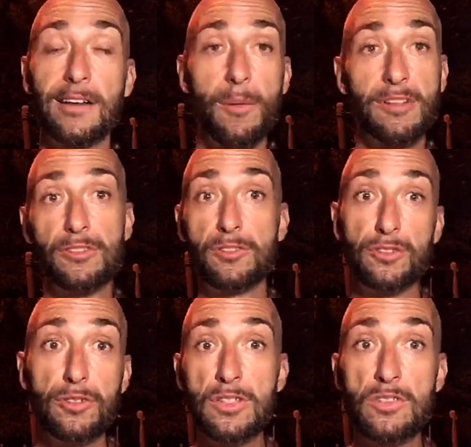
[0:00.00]
do
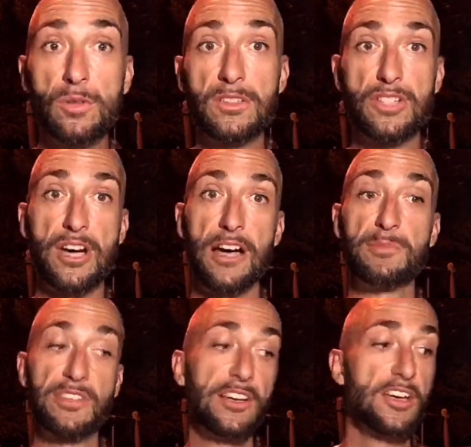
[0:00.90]
2 consultant
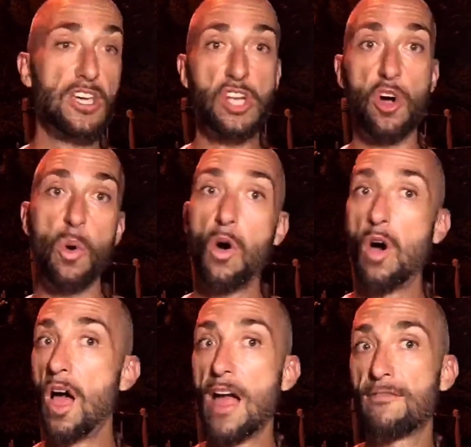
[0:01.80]
jobs, you know,
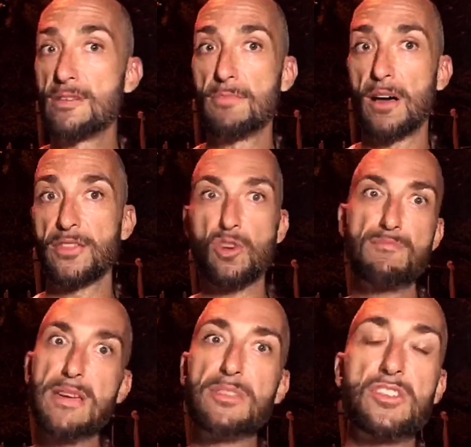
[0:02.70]
every month, or
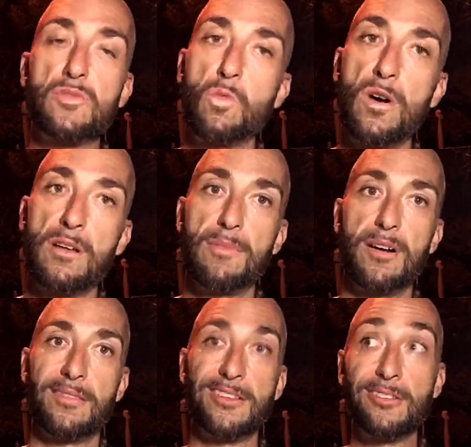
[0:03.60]
maybe just 1 a
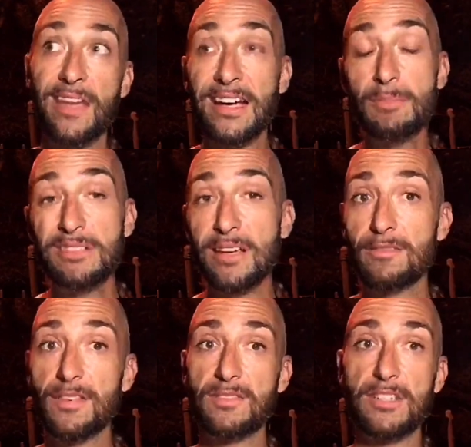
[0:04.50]
month. You know, that could be 10,
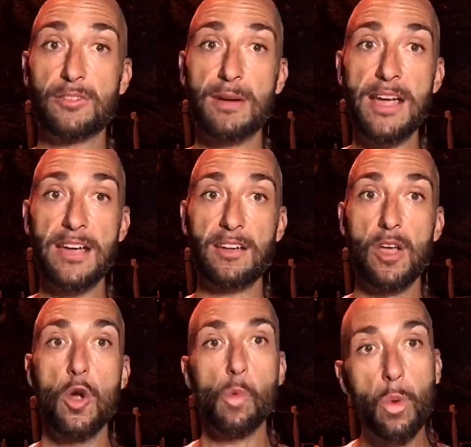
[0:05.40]
15 grand,
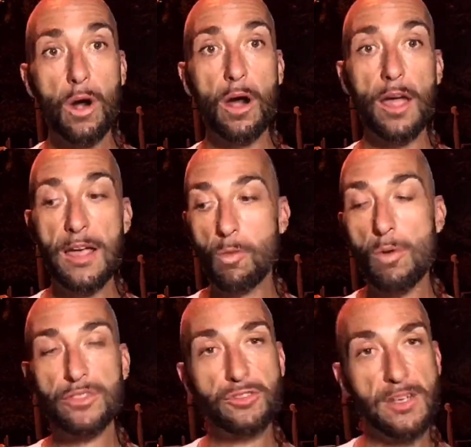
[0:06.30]
where it
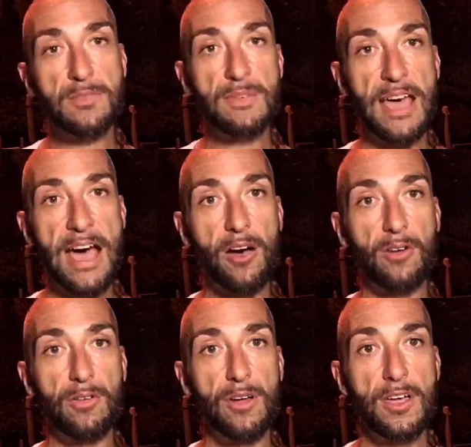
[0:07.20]
won't stress me out,
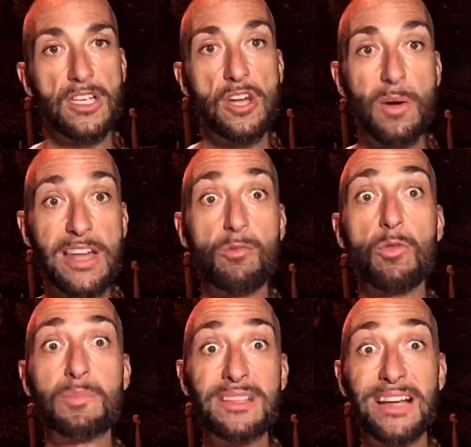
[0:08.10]
you know, and it will
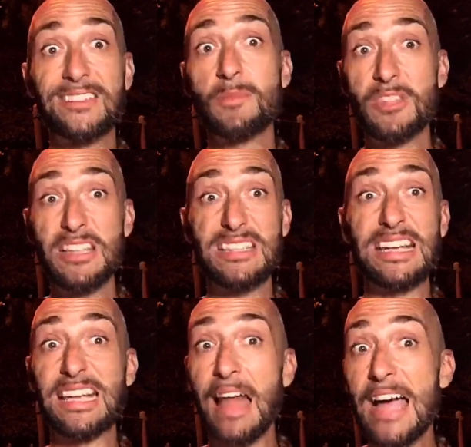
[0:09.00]
be like something that's
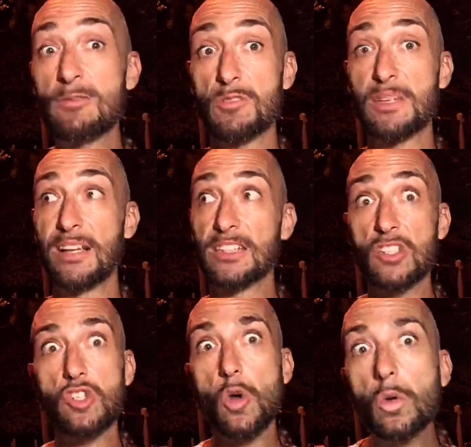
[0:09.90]
in line with me, like a
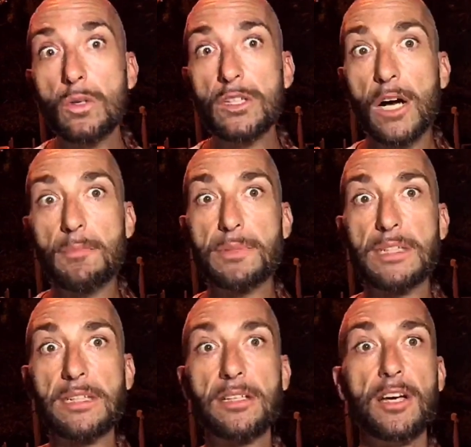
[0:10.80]
solar
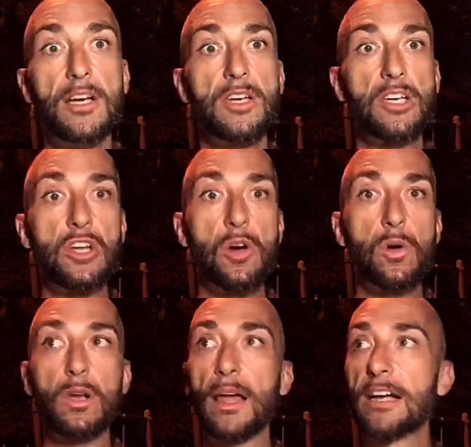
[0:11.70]
company, you know,
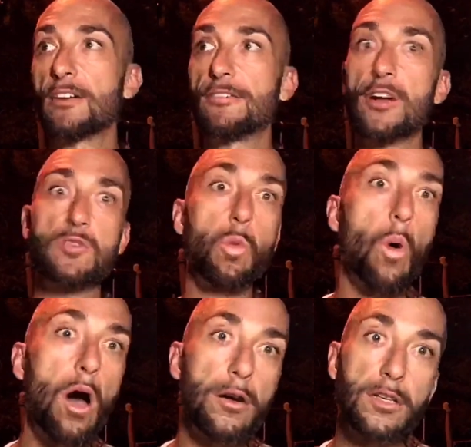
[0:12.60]
or like a fresh
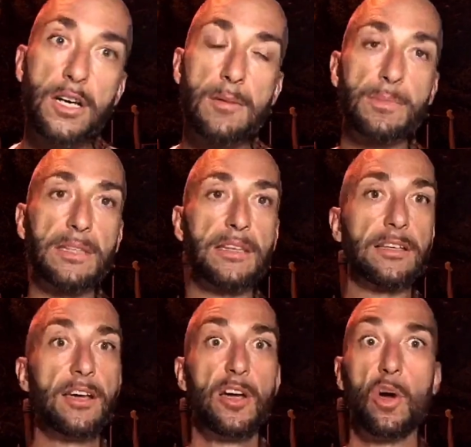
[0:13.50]
water company,
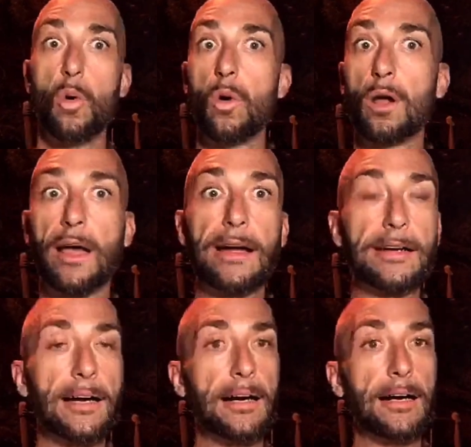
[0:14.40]
or like,
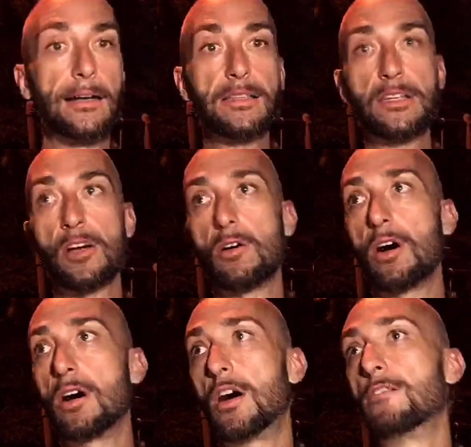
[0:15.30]
you know,
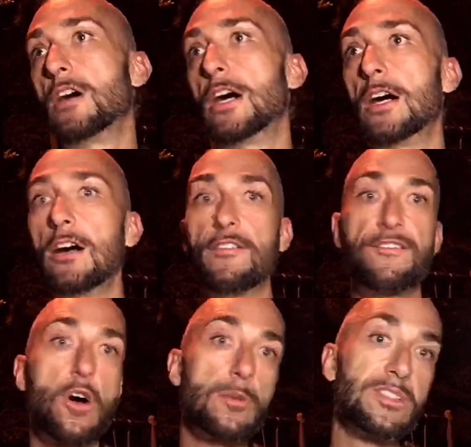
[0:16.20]
a
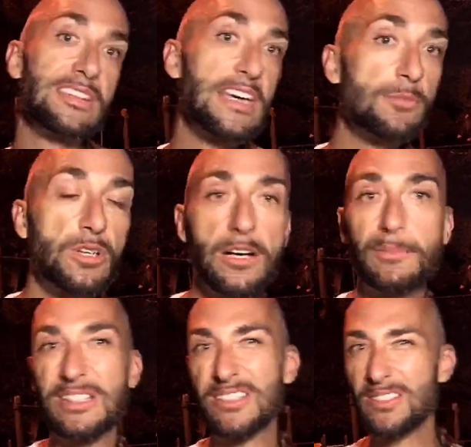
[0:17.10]
farm to table
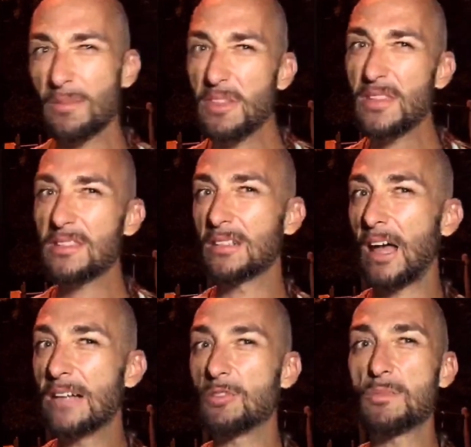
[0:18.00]
company, something that's in
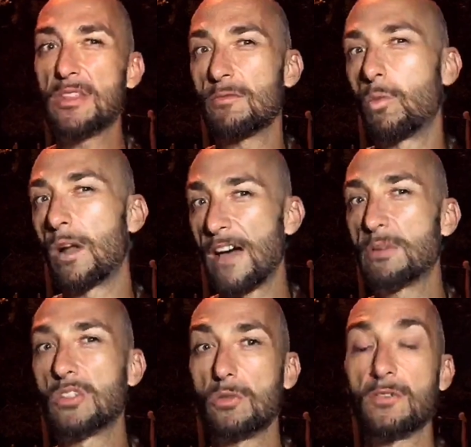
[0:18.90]
line with me, what I've
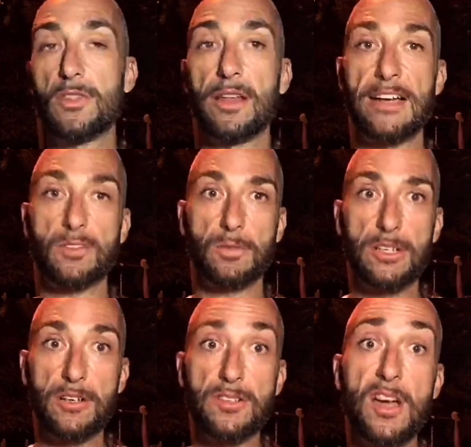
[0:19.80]
been doing for the last 3
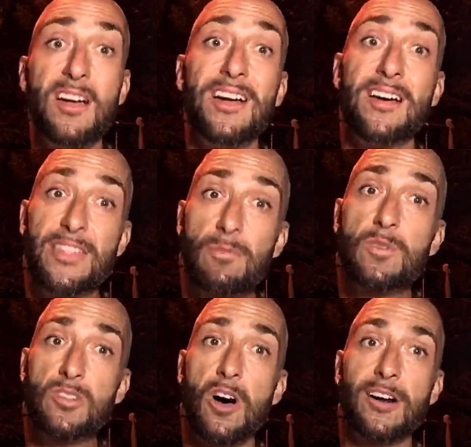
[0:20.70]
years. Then we're
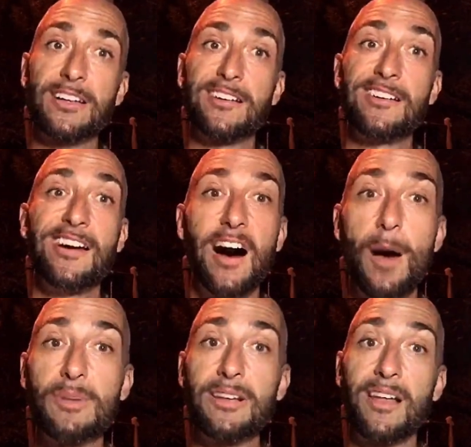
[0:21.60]
talking,
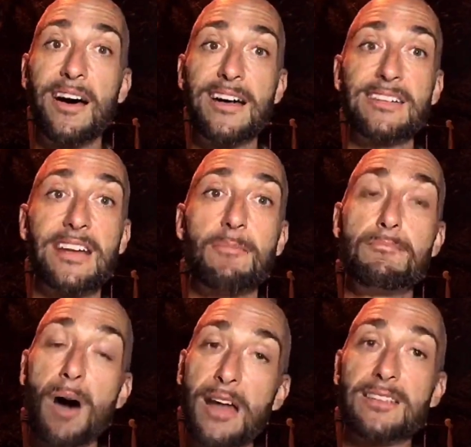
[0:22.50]
I'm in line and I'm
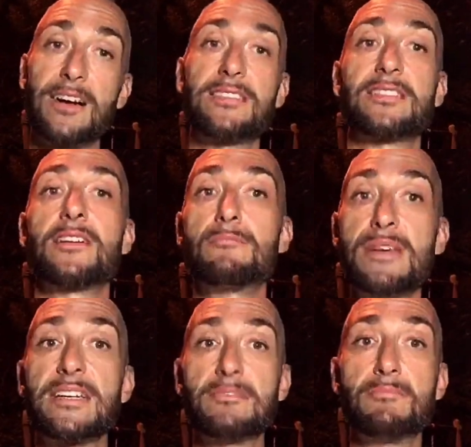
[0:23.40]
monetizing, I'm
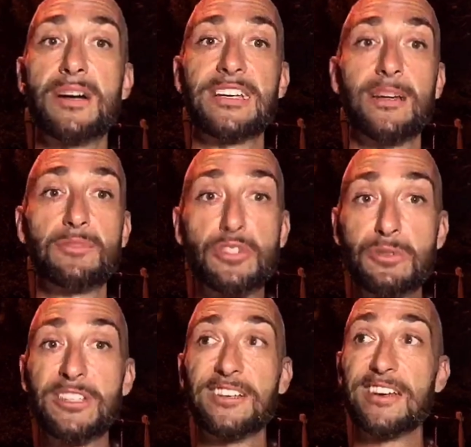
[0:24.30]
making money, and I'm
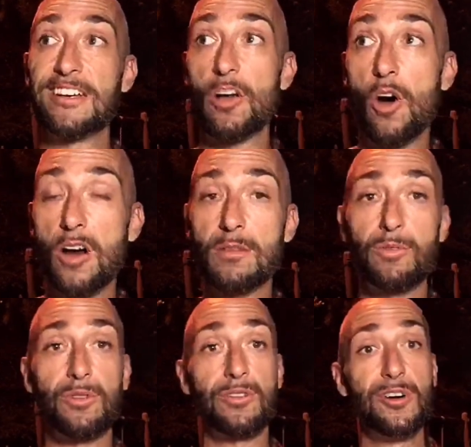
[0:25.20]
doing it in an
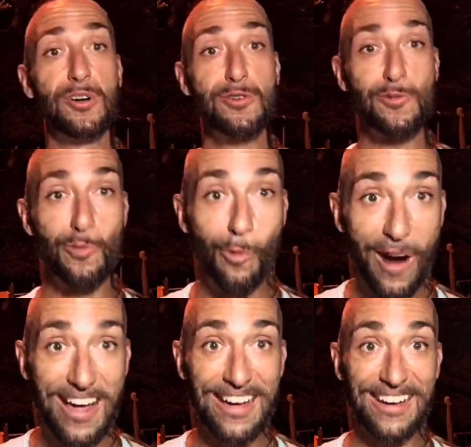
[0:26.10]
honorable
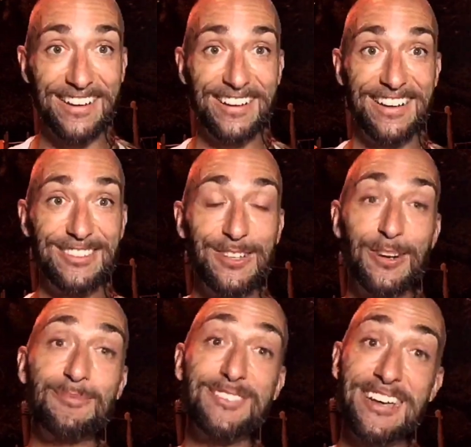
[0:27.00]
way. Do you know
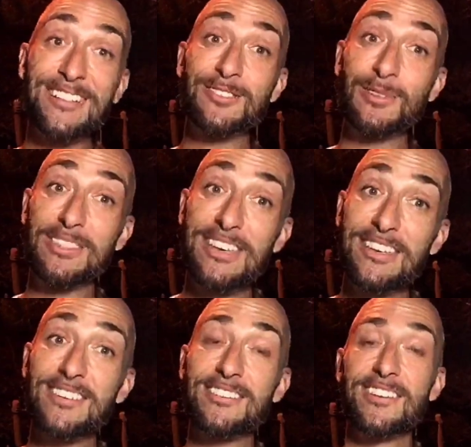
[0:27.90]
what I'm saying? So things